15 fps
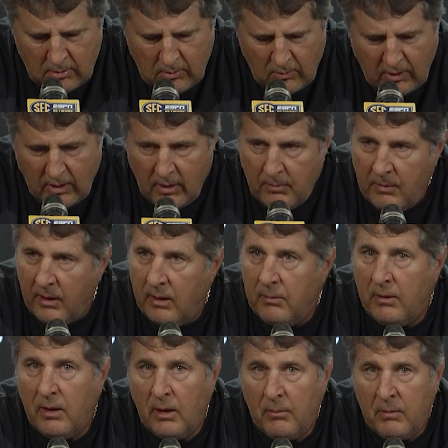Well,
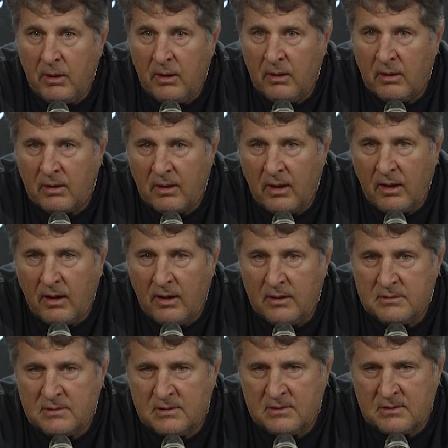maybe. I mean, the thing
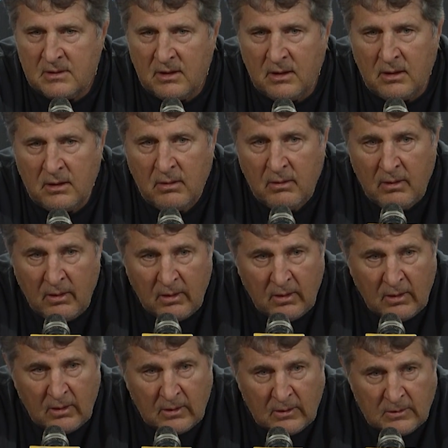is
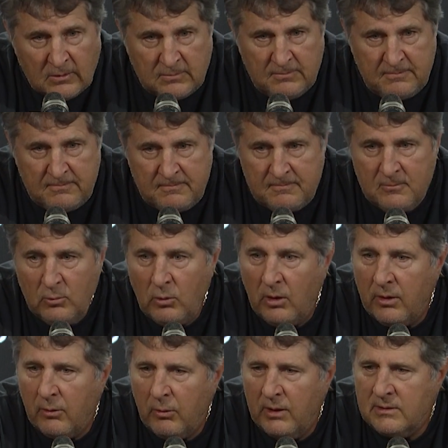one
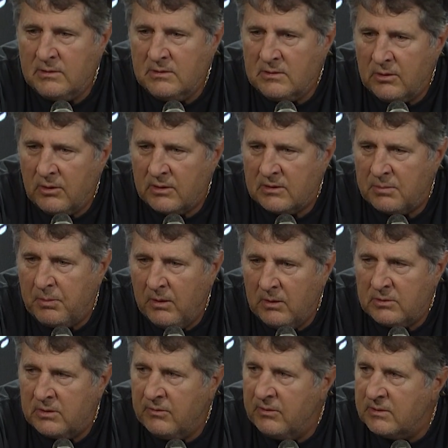of the reasons they're
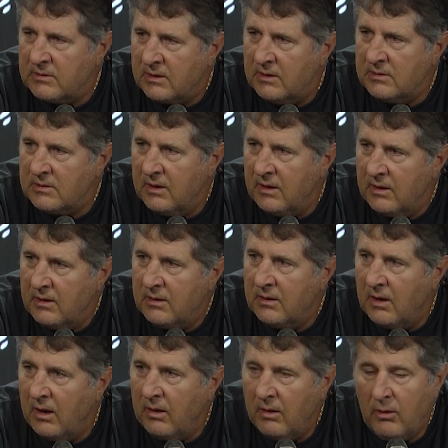explosive is because they
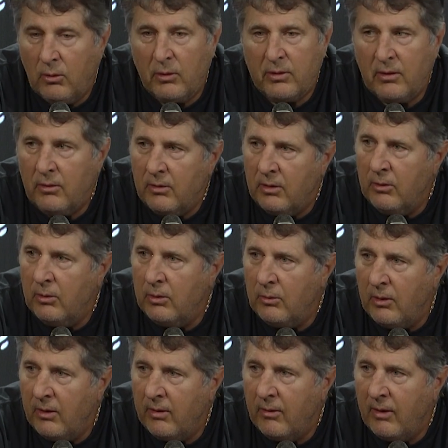kind of know what they're doing,
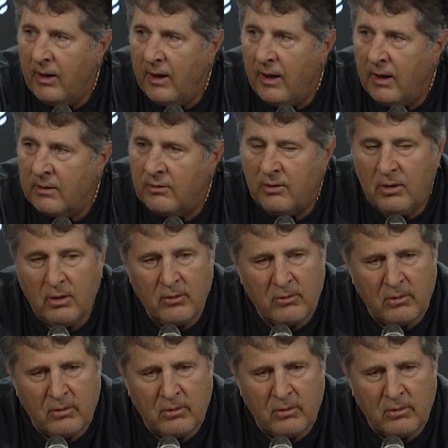where they're at, you know.